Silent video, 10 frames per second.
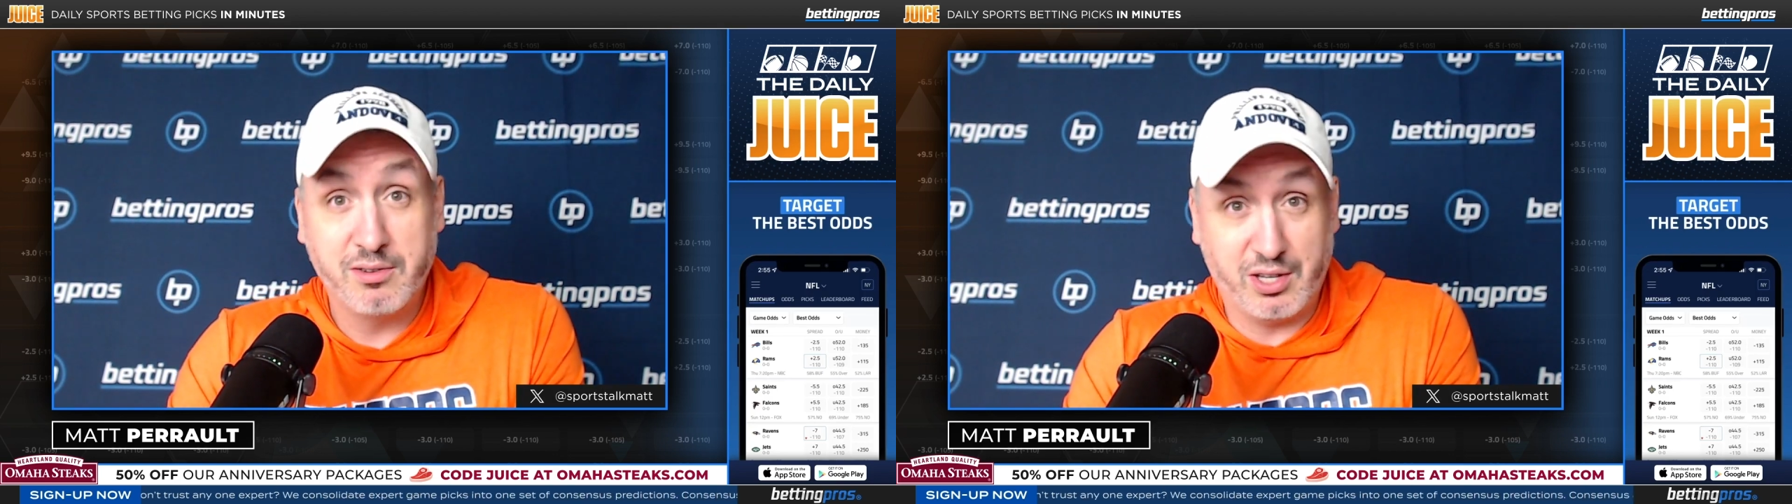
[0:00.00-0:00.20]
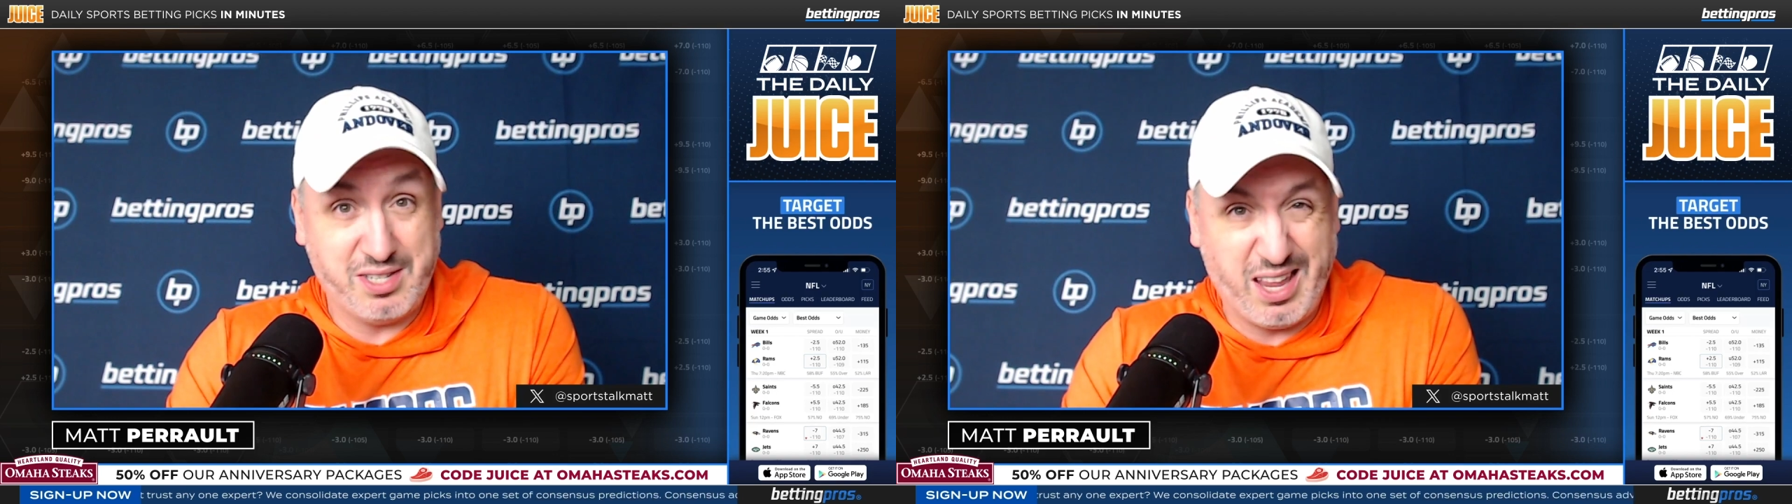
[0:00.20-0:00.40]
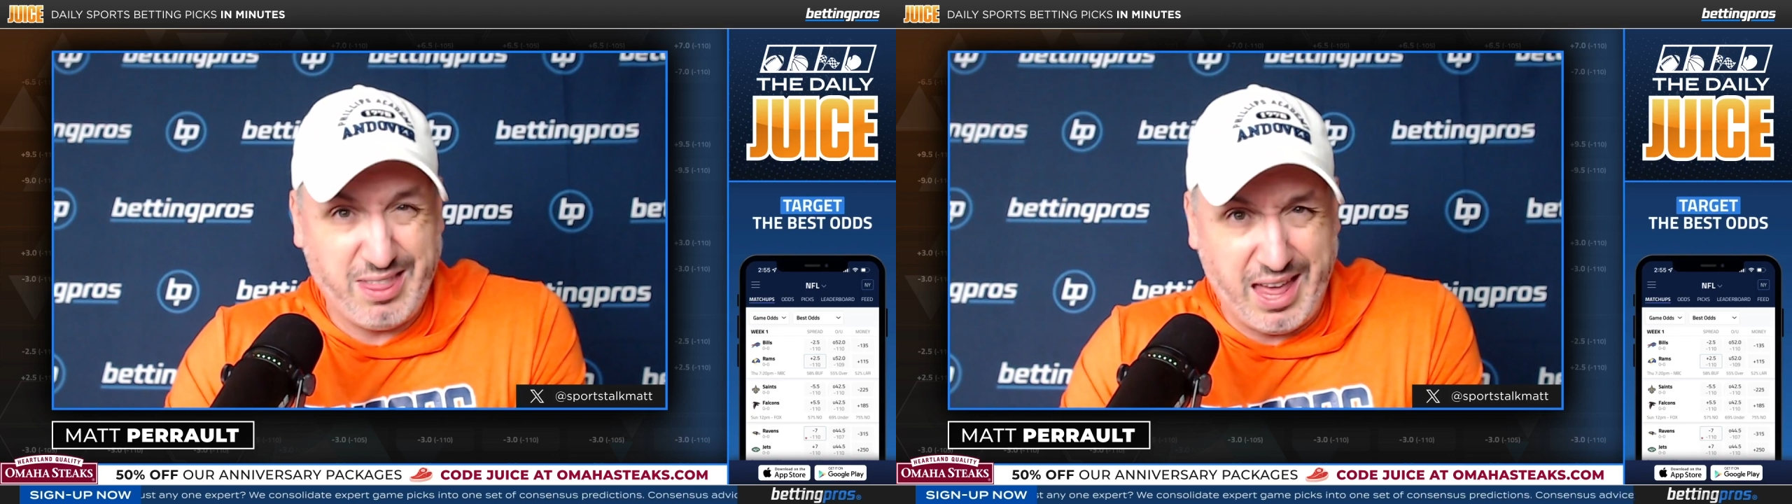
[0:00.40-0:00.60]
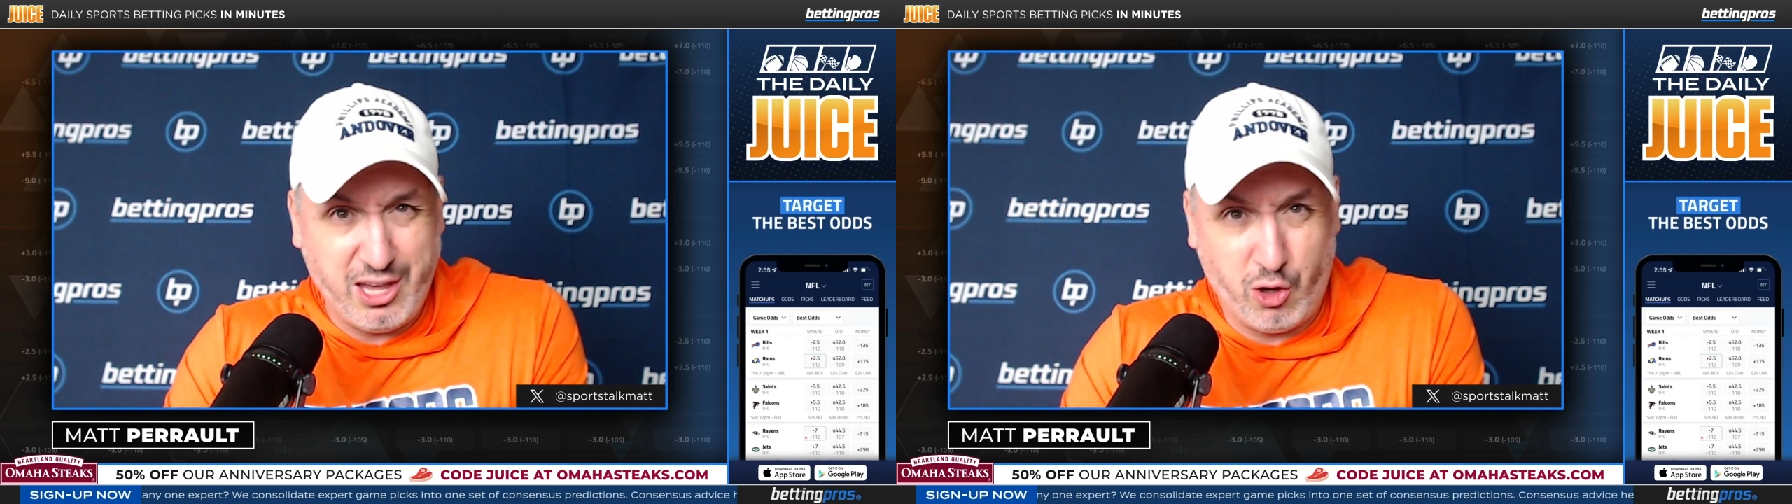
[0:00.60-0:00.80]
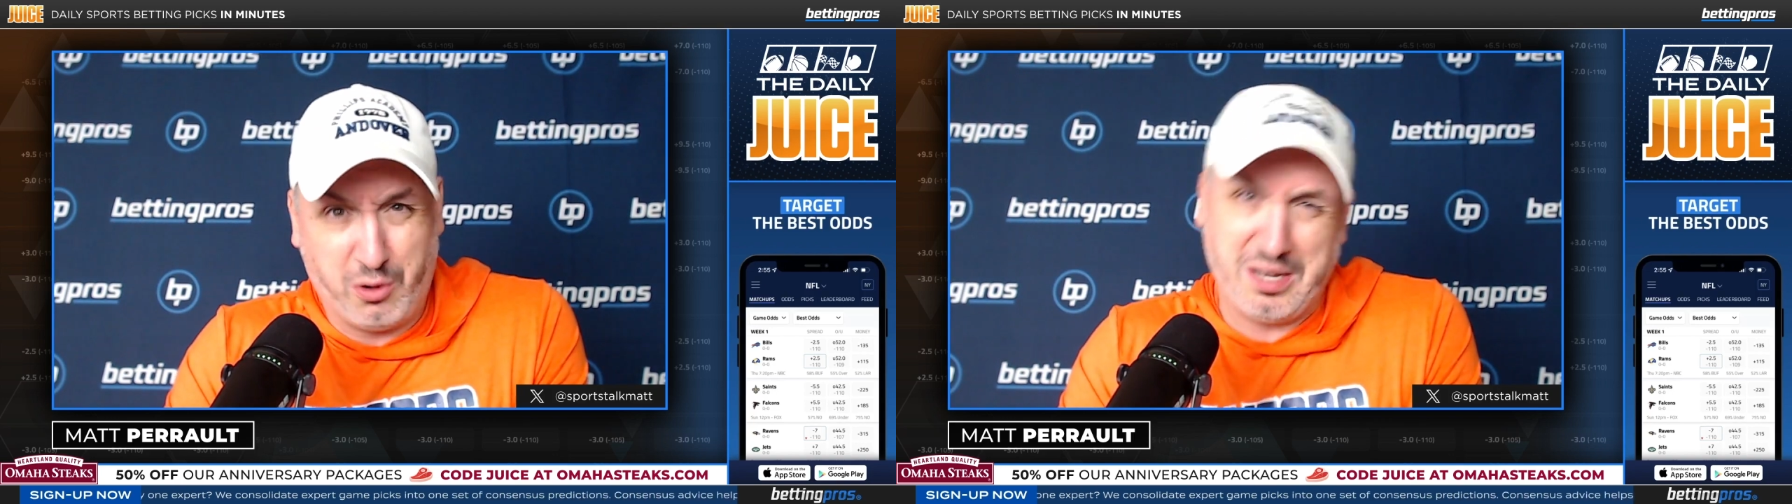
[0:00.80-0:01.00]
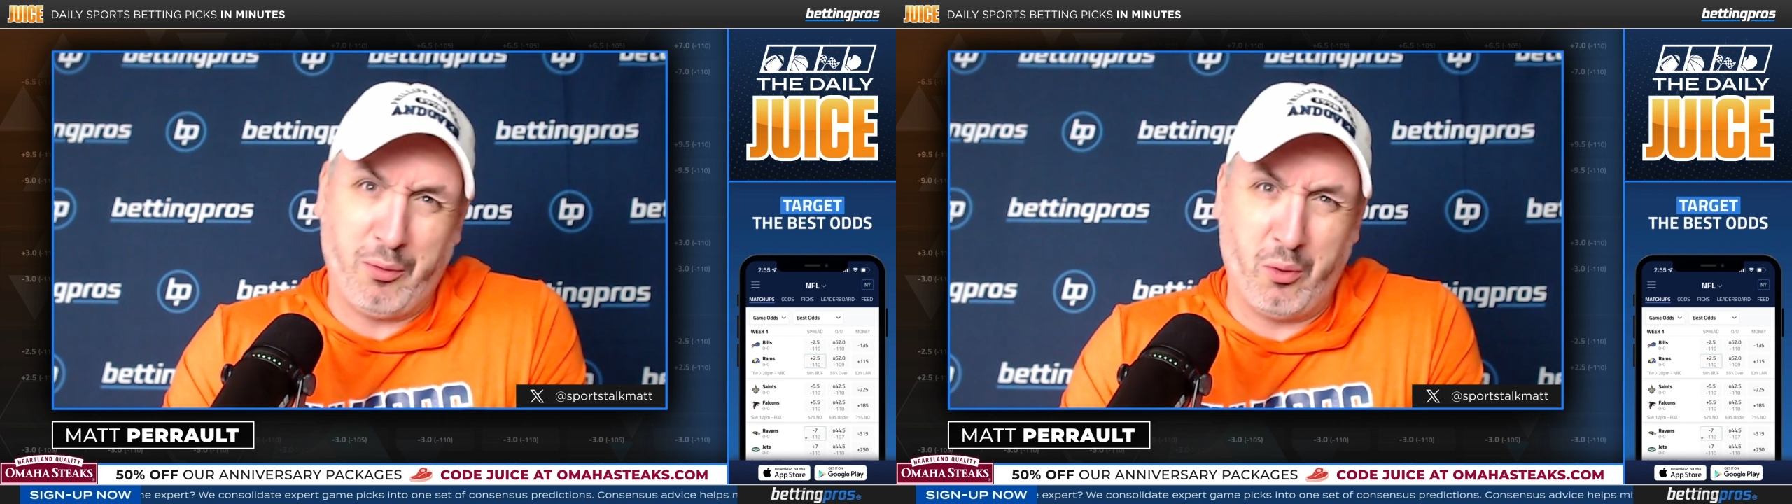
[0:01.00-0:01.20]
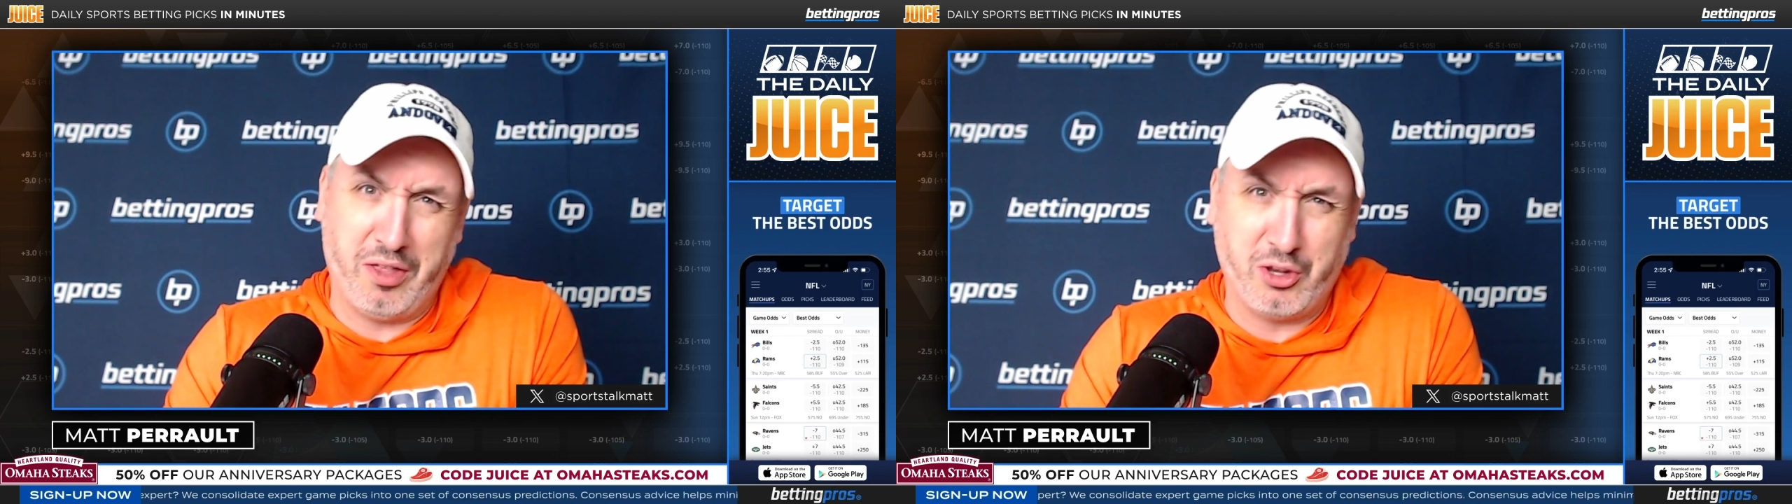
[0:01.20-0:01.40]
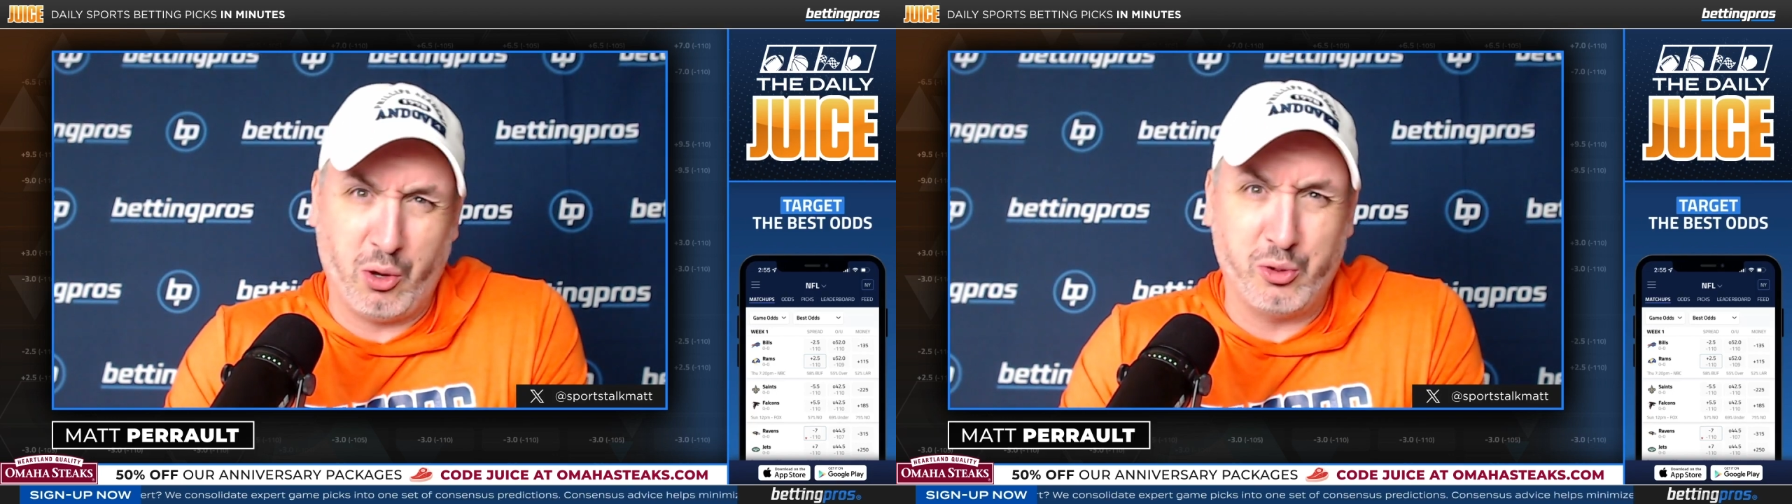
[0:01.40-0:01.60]
Just say thank you because I'm the one
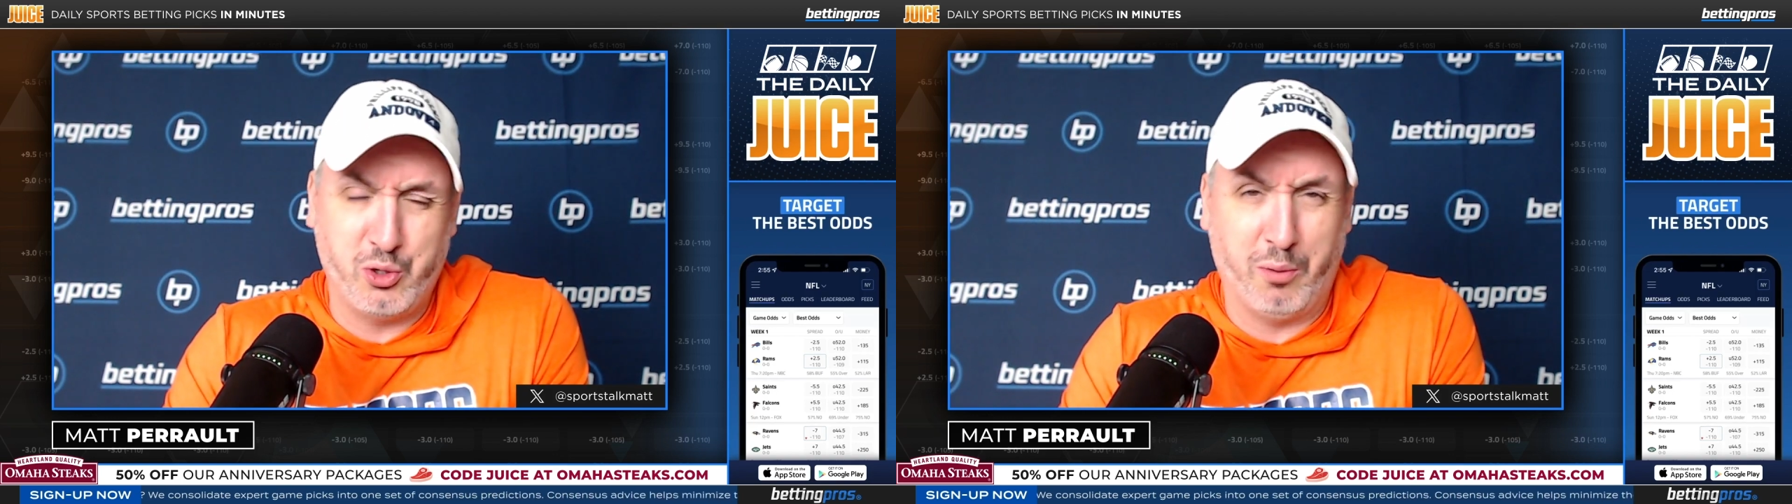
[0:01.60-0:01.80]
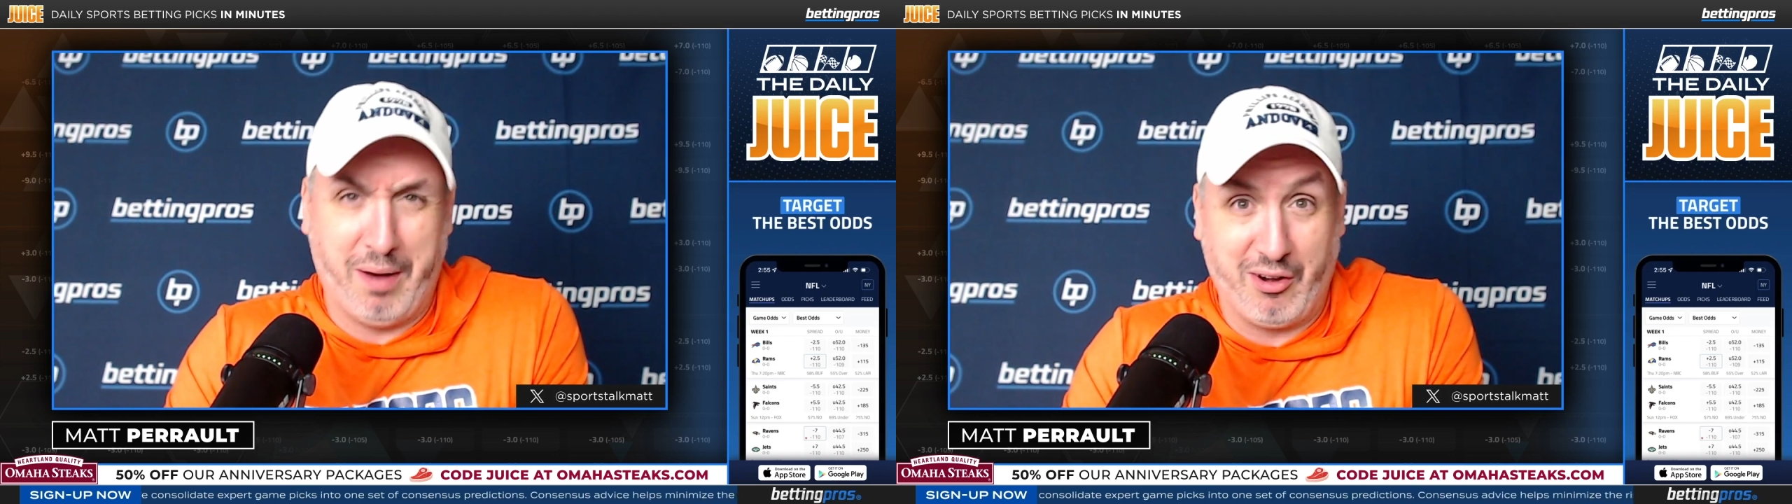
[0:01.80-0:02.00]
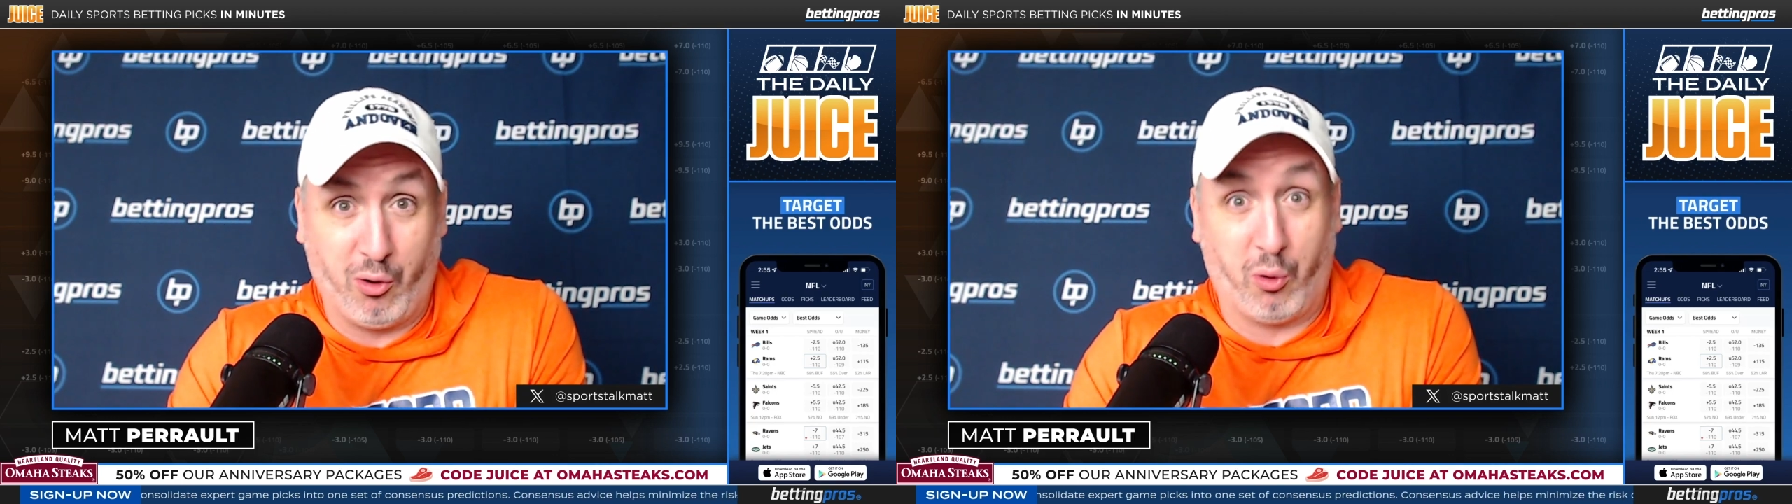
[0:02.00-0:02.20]
that told you about it